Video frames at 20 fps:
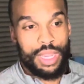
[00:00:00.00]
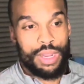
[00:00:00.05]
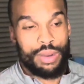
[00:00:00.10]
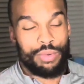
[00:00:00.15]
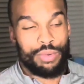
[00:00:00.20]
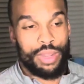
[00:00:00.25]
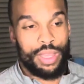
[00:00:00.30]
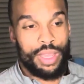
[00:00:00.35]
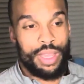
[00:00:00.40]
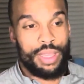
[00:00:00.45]

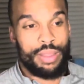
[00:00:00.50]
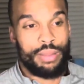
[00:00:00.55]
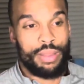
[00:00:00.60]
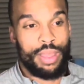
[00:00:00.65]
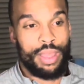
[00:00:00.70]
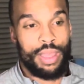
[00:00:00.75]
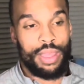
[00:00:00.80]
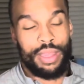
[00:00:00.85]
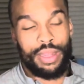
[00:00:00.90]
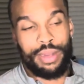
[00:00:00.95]
right?
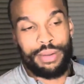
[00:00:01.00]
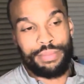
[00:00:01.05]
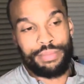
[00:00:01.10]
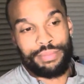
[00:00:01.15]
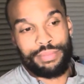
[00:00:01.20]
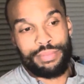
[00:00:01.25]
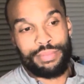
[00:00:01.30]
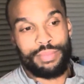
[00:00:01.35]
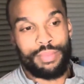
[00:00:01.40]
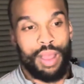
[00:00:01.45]
And
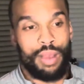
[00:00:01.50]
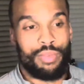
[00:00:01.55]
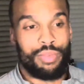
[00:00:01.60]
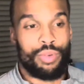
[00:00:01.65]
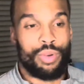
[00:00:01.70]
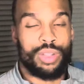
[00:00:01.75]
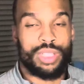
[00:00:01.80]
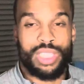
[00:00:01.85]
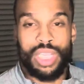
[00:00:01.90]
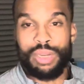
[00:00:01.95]
of
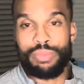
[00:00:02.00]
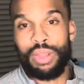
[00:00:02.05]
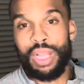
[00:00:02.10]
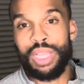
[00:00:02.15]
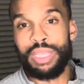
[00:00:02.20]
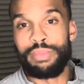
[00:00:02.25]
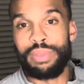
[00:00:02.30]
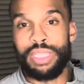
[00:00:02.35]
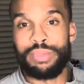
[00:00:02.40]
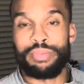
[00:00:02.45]
course, that'll
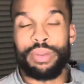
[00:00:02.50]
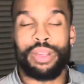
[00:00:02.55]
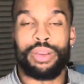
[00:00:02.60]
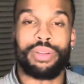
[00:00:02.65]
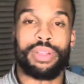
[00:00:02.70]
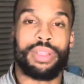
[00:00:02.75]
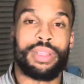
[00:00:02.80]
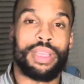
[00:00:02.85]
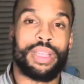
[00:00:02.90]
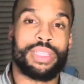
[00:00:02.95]
probably be sprinkled
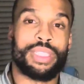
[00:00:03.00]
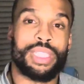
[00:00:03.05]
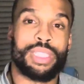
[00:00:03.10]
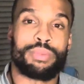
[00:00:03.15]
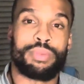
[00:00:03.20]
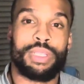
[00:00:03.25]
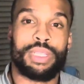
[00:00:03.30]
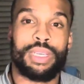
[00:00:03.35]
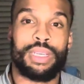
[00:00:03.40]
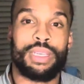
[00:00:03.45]
in there just
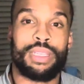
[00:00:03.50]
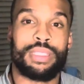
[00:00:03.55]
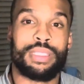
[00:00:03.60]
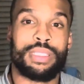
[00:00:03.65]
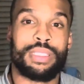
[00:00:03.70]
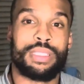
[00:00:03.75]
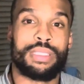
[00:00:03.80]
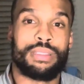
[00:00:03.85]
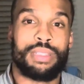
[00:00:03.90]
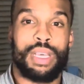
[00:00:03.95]

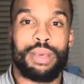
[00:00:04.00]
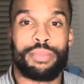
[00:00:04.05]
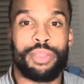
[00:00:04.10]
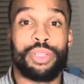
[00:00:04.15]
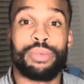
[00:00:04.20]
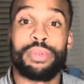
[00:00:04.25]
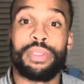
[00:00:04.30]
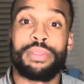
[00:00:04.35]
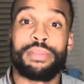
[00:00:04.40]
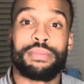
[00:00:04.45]
because I'm
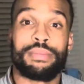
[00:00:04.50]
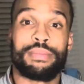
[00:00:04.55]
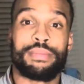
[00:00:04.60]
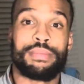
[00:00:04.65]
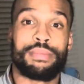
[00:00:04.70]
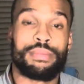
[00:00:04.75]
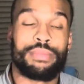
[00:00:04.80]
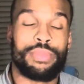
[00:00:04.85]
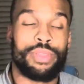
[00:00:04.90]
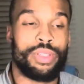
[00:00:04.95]
human,
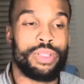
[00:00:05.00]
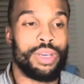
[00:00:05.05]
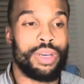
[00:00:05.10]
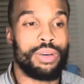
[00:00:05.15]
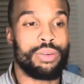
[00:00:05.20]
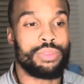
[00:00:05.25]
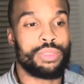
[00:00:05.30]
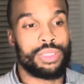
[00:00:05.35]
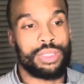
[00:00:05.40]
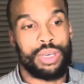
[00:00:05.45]

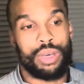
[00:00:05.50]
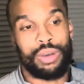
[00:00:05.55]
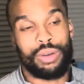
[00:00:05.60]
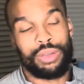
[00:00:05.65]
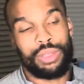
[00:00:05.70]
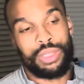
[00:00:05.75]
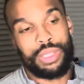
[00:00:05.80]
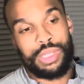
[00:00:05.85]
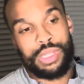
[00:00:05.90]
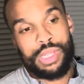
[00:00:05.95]
So
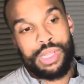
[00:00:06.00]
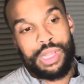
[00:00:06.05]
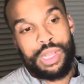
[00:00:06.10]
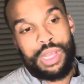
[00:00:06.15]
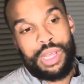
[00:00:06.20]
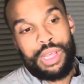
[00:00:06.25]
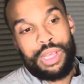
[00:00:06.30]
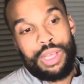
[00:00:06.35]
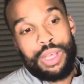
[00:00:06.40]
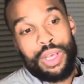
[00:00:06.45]

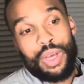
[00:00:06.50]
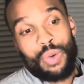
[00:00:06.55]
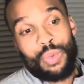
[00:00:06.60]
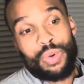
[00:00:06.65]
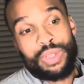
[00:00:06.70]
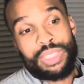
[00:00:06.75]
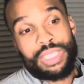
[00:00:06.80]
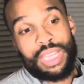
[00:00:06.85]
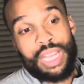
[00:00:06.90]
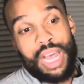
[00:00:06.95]

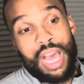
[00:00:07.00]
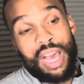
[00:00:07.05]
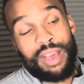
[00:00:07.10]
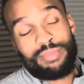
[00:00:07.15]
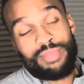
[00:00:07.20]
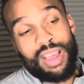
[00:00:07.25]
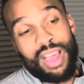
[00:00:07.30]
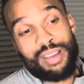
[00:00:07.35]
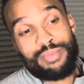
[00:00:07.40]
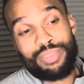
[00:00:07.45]
once again,
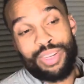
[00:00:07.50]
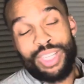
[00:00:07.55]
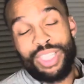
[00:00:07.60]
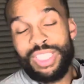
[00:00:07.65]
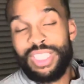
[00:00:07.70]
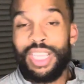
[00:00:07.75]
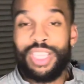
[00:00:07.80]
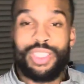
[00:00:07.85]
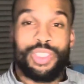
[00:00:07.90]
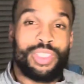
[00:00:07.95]
I
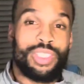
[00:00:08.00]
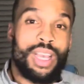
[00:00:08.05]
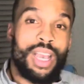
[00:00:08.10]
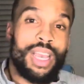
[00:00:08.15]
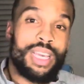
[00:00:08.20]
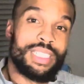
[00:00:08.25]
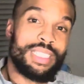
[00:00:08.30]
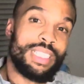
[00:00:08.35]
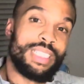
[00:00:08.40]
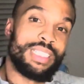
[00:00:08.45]
appreciate you
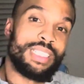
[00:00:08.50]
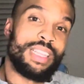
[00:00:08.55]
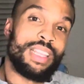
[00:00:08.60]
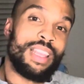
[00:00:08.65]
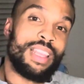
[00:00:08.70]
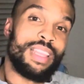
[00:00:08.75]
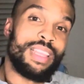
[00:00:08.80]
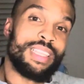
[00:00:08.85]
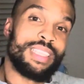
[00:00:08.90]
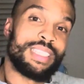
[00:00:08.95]
guys listening to
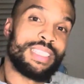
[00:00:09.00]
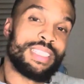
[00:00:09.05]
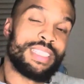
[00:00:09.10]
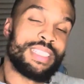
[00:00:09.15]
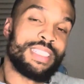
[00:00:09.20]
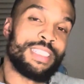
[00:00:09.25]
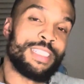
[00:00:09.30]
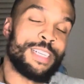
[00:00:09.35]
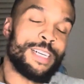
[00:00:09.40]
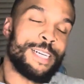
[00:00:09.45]
this.
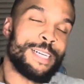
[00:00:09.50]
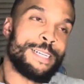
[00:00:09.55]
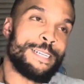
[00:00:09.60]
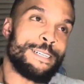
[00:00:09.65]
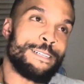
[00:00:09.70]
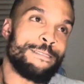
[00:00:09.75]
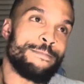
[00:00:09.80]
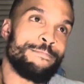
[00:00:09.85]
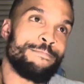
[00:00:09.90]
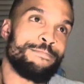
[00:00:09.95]

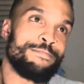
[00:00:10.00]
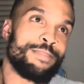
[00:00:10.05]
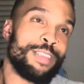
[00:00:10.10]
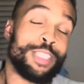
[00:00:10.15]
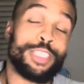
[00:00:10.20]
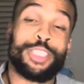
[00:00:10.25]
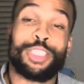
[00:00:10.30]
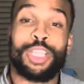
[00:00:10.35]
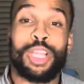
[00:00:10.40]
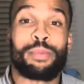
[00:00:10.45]

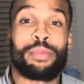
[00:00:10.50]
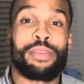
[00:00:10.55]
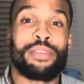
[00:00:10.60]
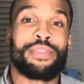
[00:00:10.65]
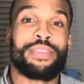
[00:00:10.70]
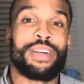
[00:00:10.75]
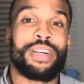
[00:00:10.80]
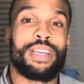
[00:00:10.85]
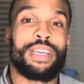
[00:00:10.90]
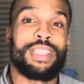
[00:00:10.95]
This is gonna be
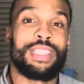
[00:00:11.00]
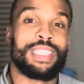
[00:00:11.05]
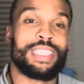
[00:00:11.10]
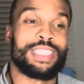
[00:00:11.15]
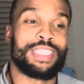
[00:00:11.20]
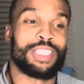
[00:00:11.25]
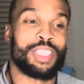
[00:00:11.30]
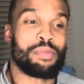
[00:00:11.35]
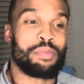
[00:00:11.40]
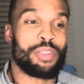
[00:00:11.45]
fun. This
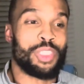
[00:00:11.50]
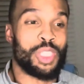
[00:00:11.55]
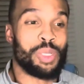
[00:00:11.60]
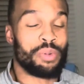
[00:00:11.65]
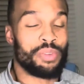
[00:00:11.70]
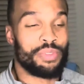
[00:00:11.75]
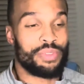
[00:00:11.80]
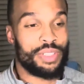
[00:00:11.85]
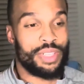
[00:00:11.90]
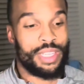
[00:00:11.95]
is gonna be
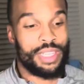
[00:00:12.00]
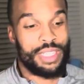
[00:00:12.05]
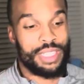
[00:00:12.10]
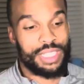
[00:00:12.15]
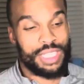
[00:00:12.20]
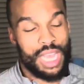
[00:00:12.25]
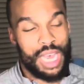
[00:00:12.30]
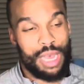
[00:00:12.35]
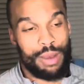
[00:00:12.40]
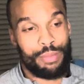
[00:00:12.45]
super fun.
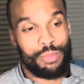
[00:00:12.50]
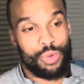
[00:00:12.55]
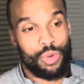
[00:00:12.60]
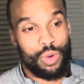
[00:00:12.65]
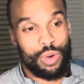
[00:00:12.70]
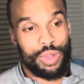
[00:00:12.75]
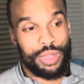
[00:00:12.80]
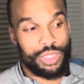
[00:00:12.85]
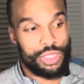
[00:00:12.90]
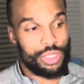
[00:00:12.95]
I'm
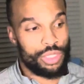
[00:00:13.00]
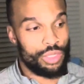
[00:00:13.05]
gonna